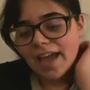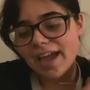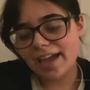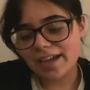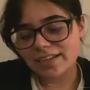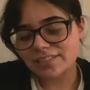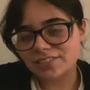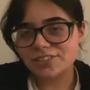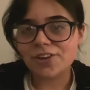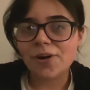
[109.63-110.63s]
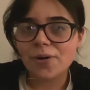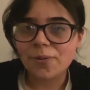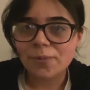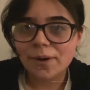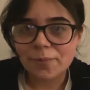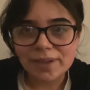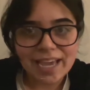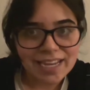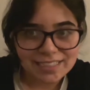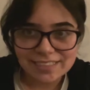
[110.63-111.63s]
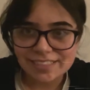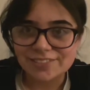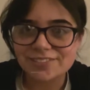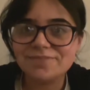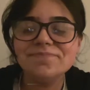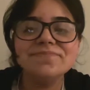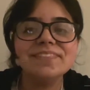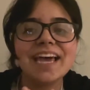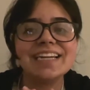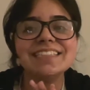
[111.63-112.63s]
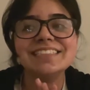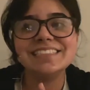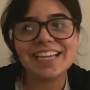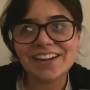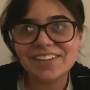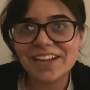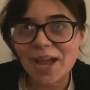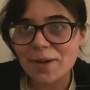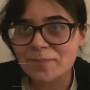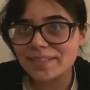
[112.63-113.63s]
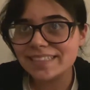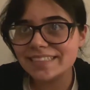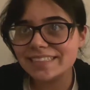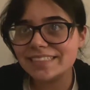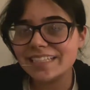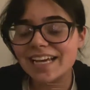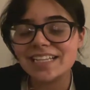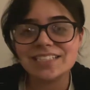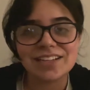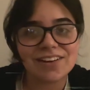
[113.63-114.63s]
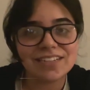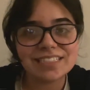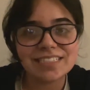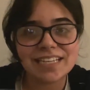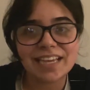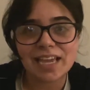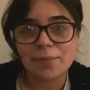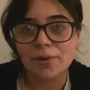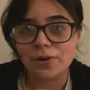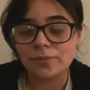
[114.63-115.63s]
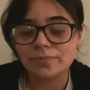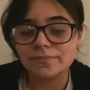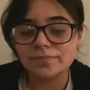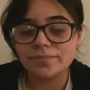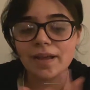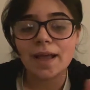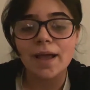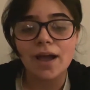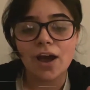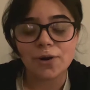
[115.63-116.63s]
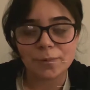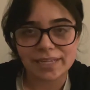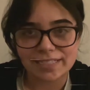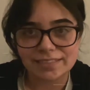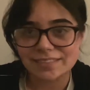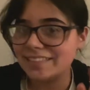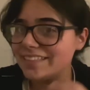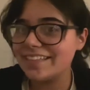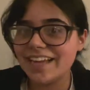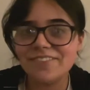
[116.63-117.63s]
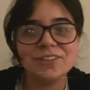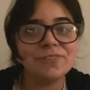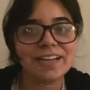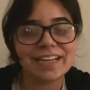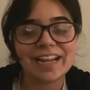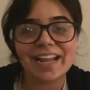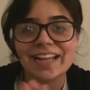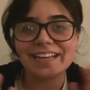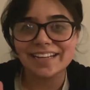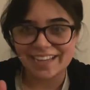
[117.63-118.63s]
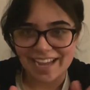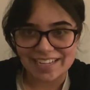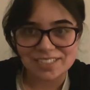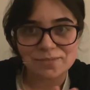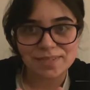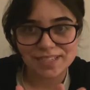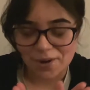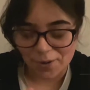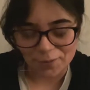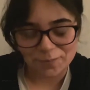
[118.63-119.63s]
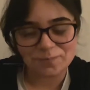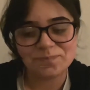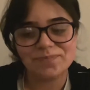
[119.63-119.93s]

And so we had a deal. I could stay on campus as long as I came home on weekends. Every weekend I had to be home.